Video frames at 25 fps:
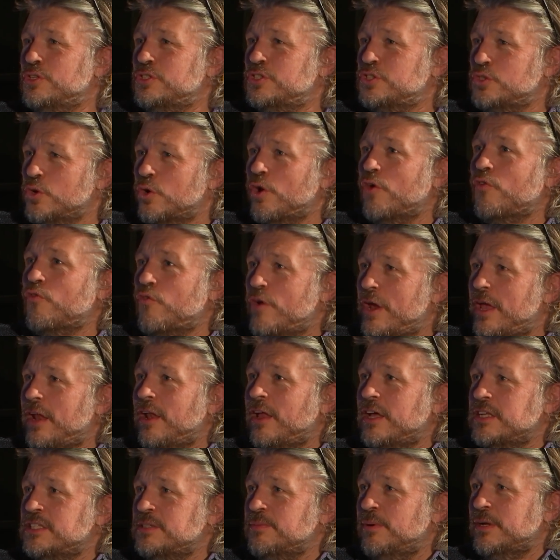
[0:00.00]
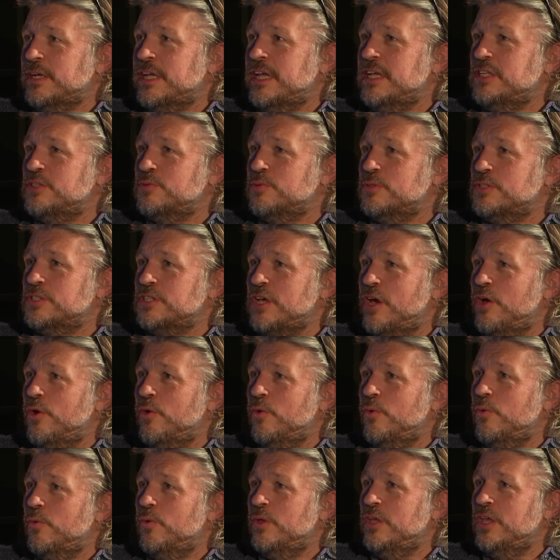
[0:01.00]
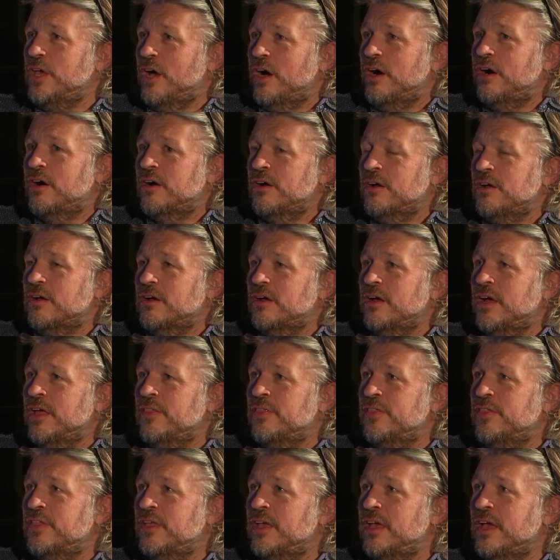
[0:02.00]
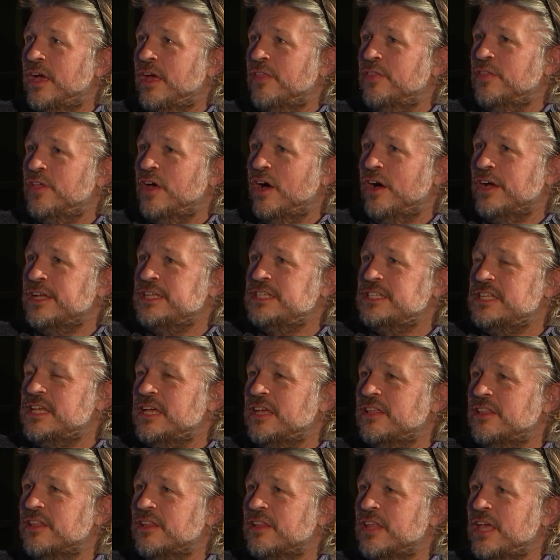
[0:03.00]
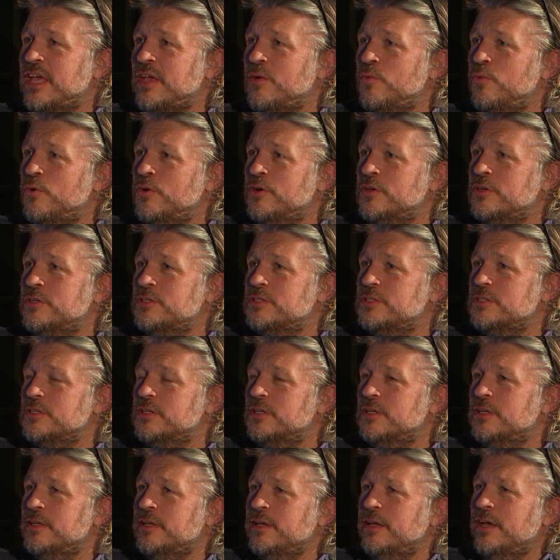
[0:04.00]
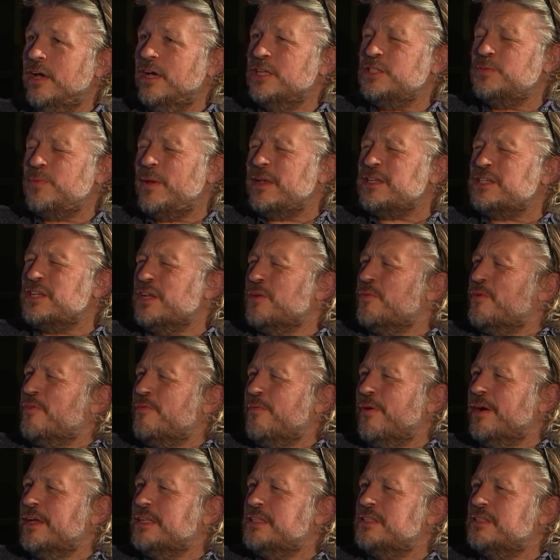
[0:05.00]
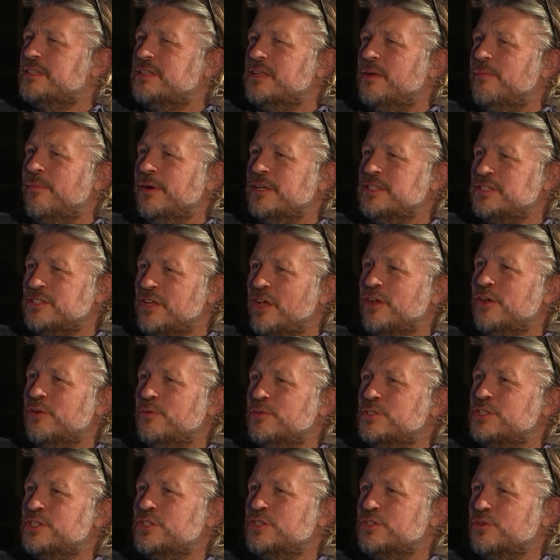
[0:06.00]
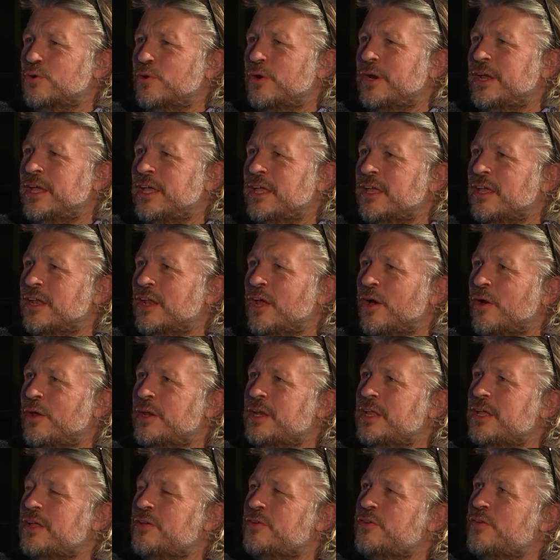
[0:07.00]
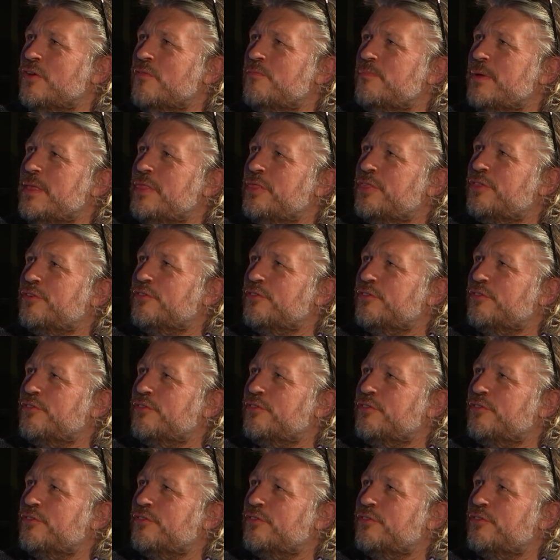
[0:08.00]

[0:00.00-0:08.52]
was sort of realizing my kids were so young, and the idea that they would, especially with my son who was three, you know, and you've been